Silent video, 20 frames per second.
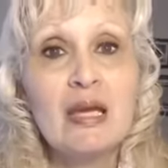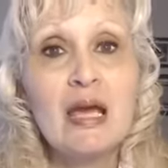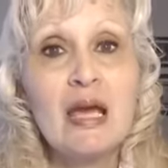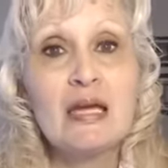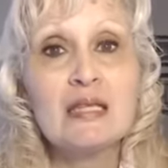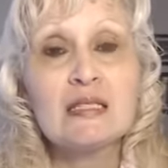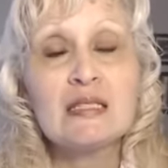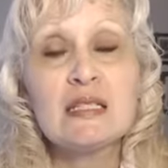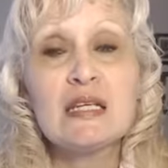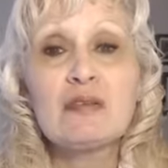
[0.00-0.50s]

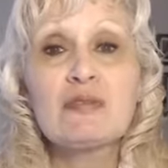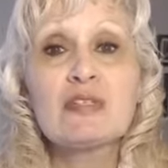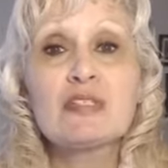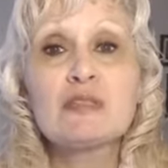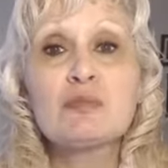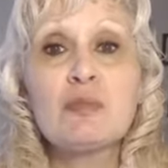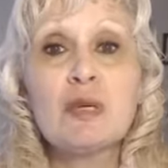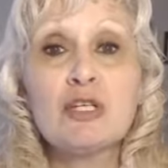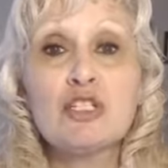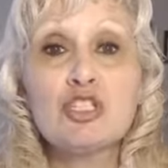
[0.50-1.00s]
and to give
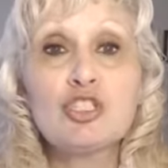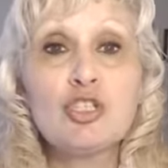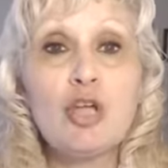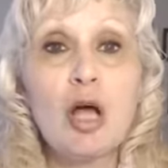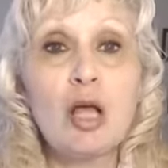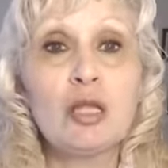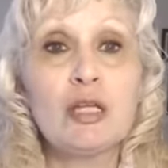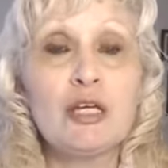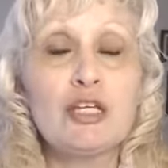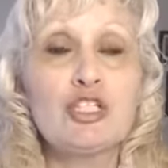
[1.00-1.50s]
as much
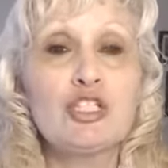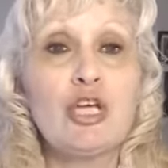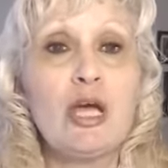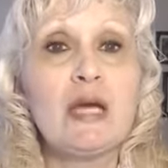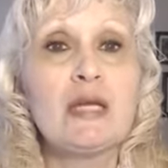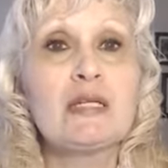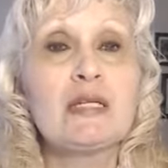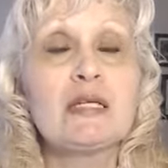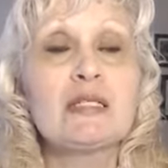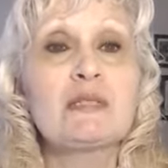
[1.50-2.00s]
knowledge
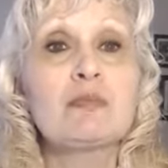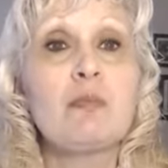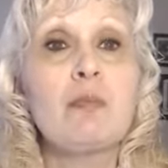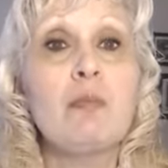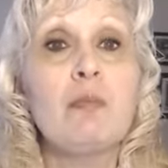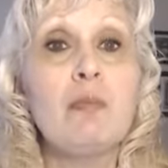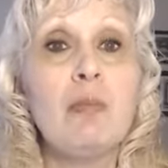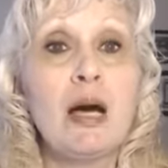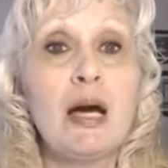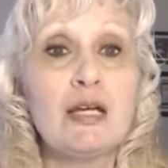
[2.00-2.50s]
and as
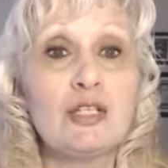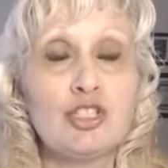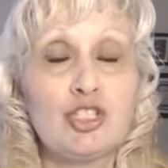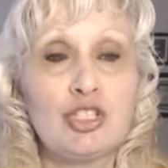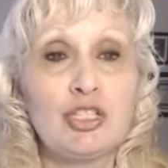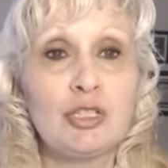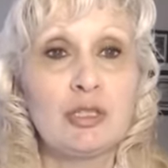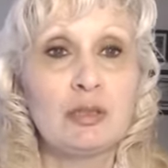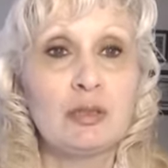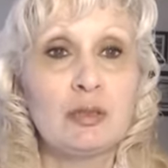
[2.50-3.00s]

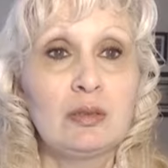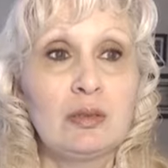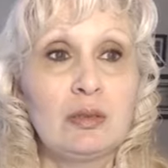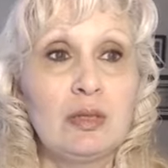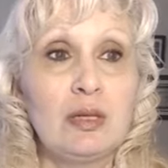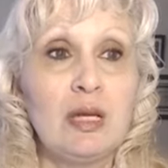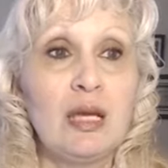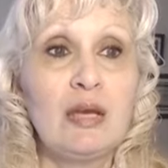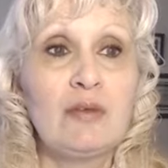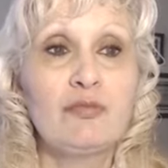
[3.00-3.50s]
much
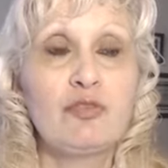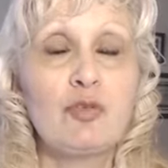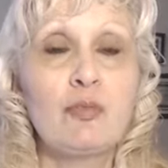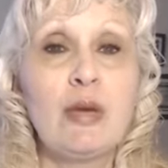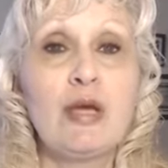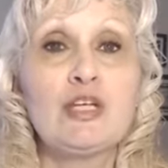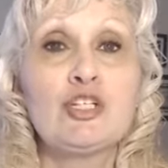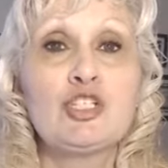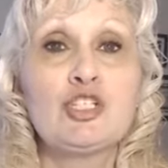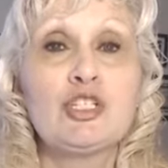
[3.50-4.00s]

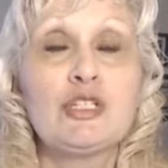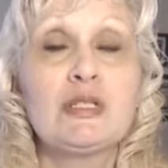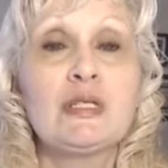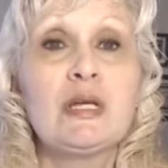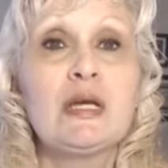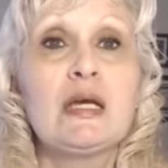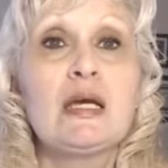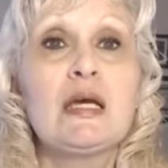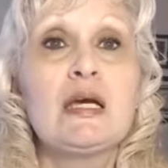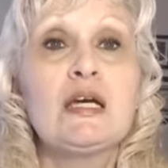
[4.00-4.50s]
information
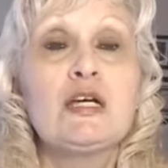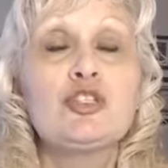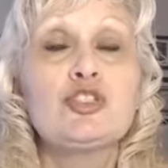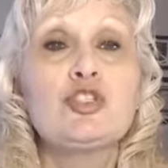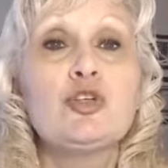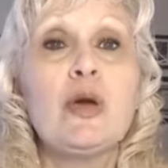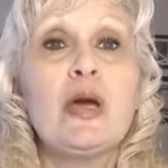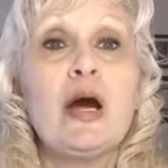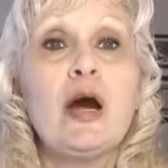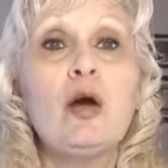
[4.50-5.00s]

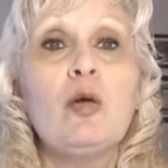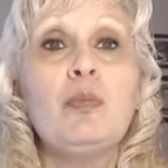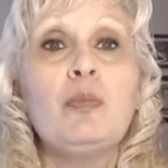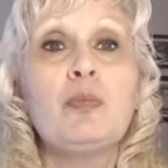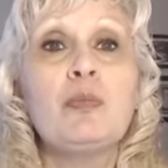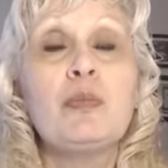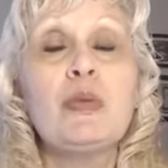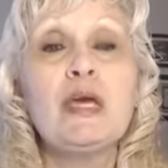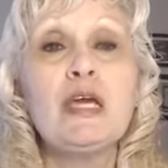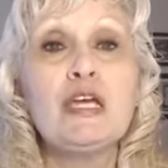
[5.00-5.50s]
to help
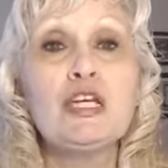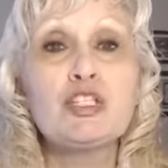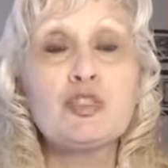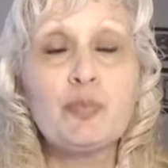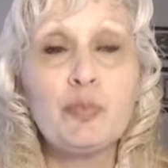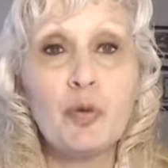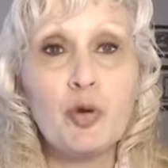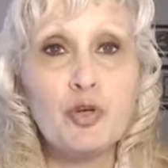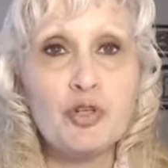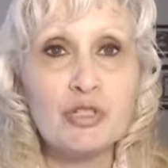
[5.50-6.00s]

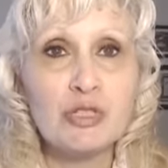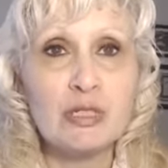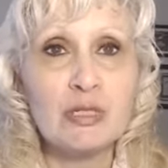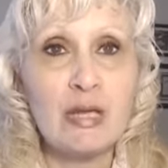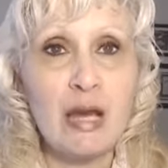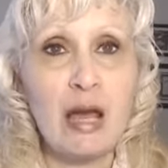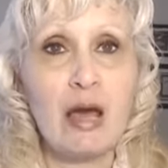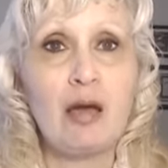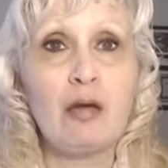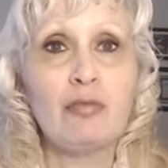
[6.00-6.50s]
each
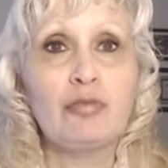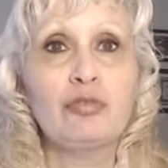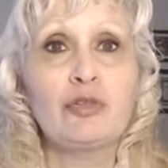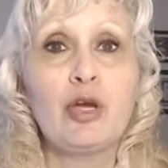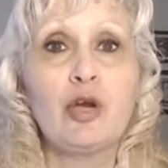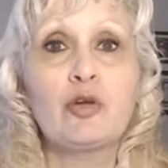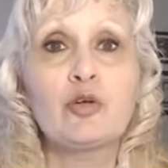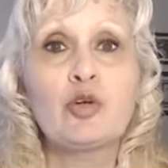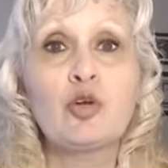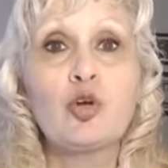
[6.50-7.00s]
person out
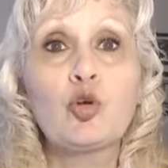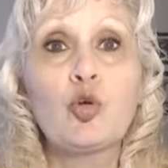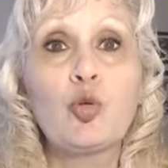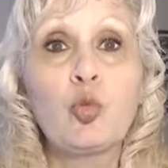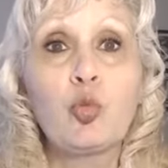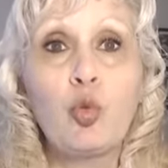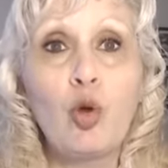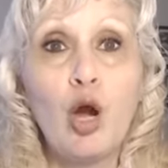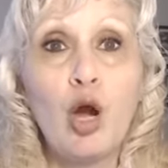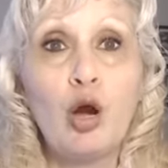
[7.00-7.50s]
there to
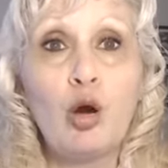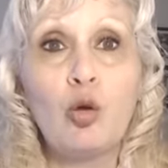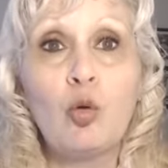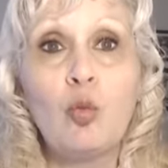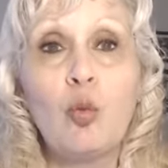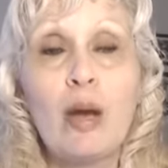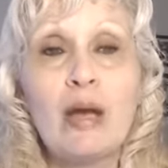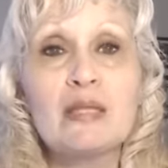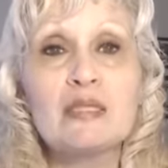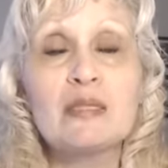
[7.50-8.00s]

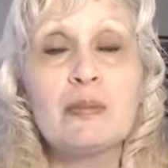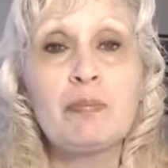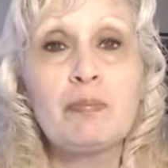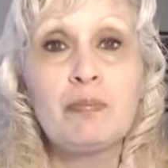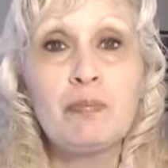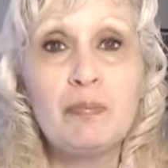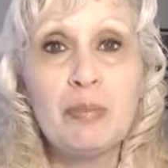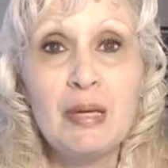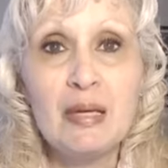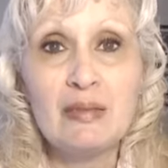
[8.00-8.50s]
grow and to
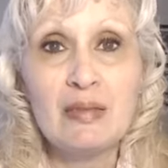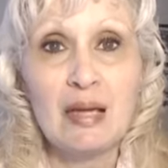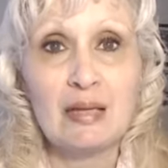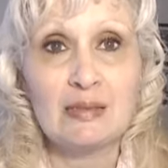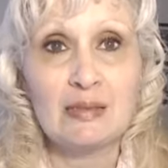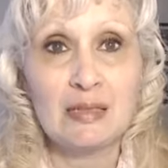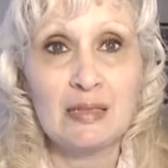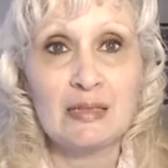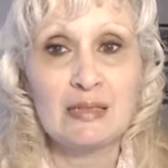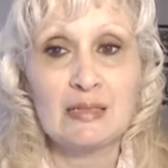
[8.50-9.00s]
be
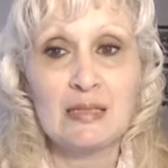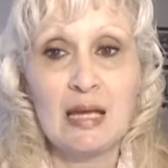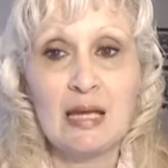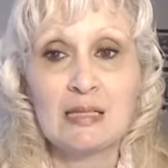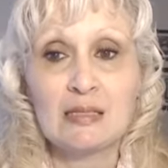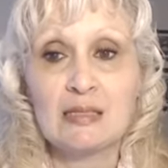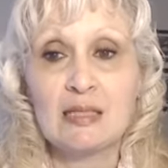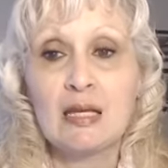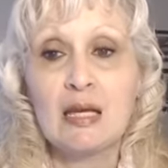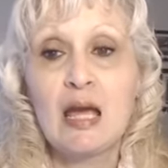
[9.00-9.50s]
that
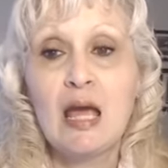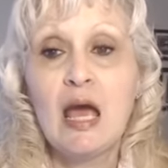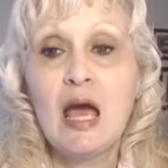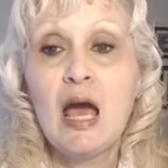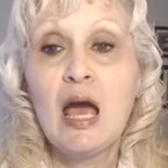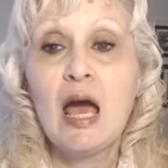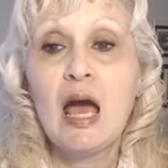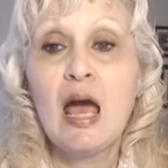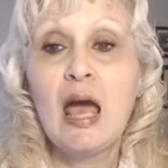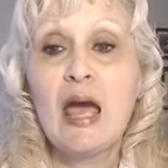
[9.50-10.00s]
success
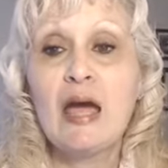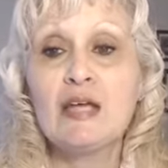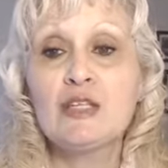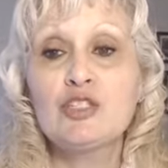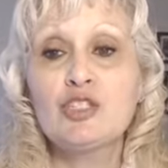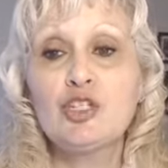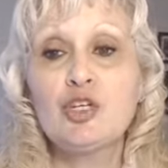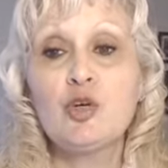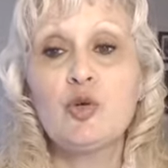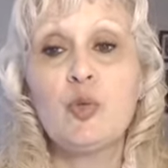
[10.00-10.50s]

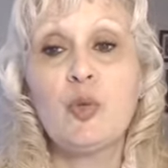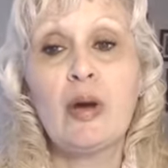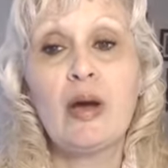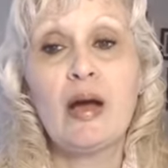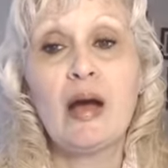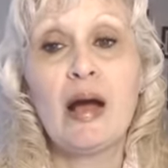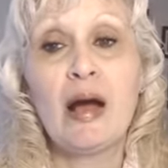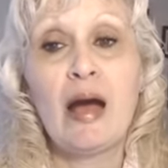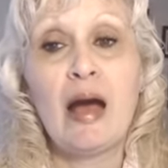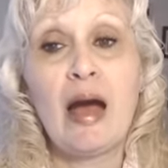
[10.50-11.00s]
and to
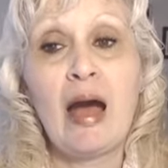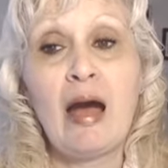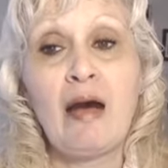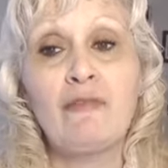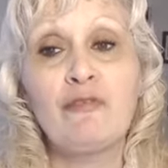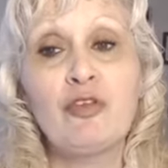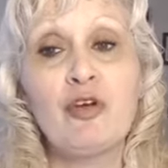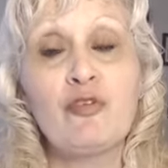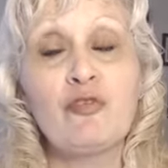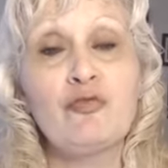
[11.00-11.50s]

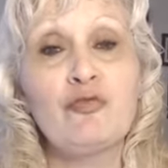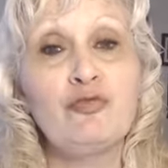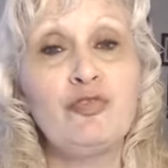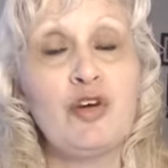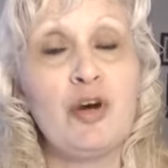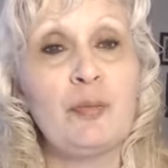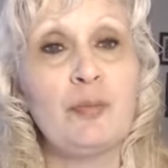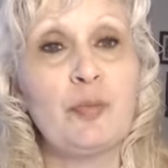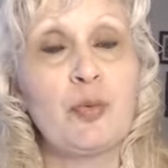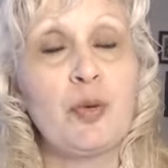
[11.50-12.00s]
have their
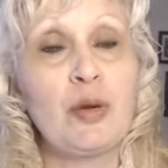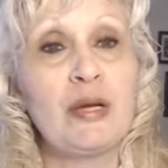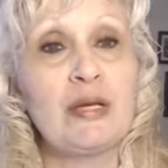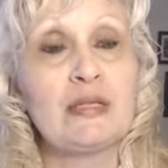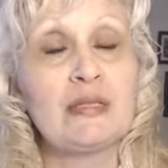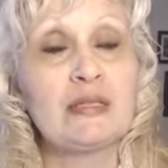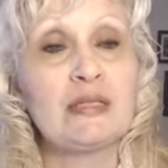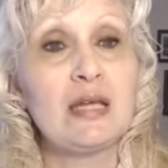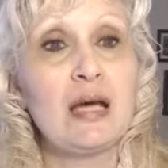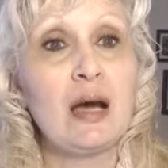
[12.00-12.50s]

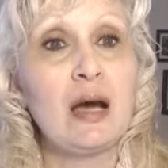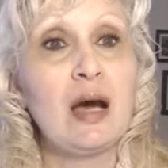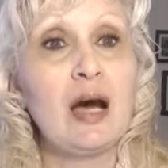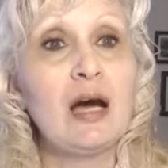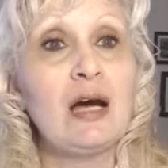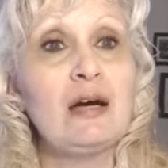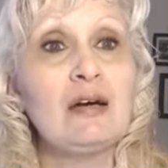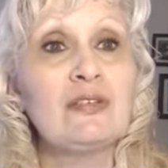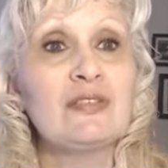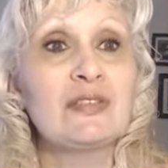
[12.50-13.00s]
footprints
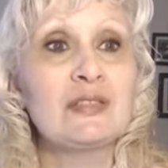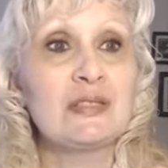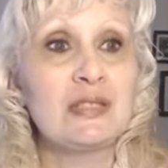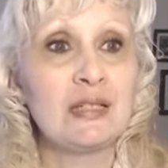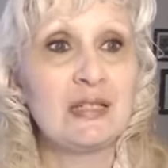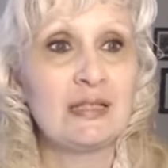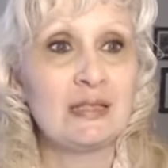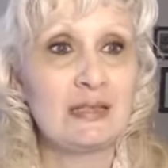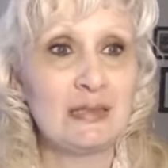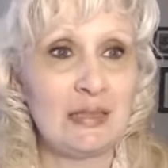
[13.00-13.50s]
of
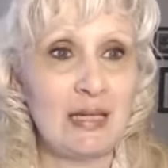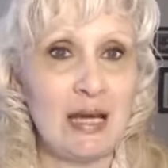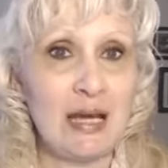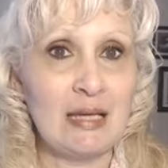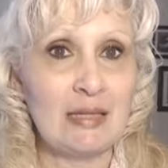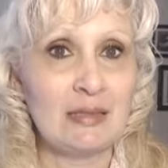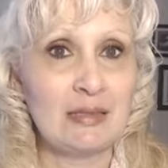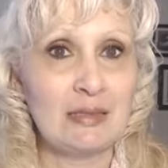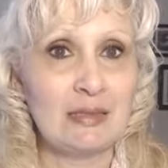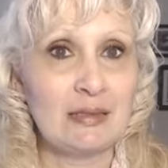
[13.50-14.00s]
success